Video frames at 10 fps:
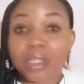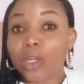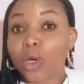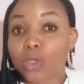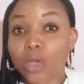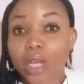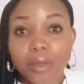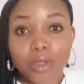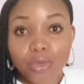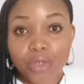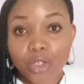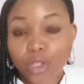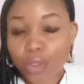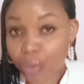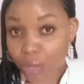also helps to reduce
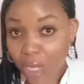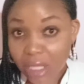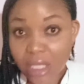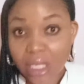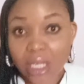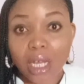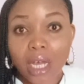prolactin and